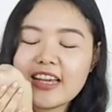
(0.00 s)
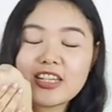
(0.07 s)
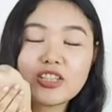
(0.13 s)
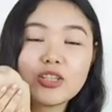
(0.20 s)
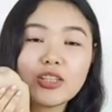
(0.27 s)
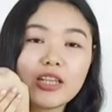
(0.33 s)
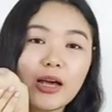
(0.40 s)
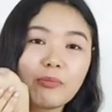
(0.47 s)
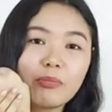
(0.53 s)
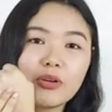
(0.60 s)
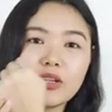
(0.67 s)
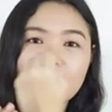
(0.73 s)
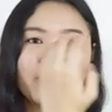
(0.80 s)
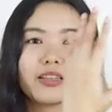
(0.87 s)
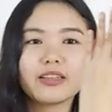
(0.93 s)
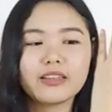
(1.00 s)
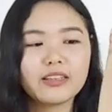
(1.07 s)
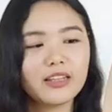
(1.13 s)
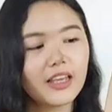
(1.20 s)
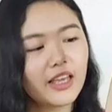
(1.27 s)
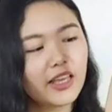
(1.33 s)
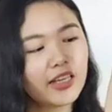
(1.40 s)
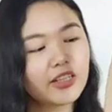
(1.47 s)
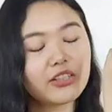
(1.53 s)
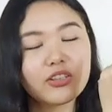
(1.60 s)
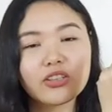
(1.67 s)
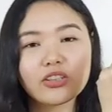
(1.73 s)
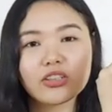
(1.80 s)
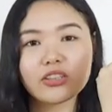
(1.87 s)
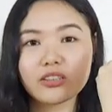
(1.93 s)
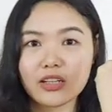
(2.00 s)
As you tap on it. And you're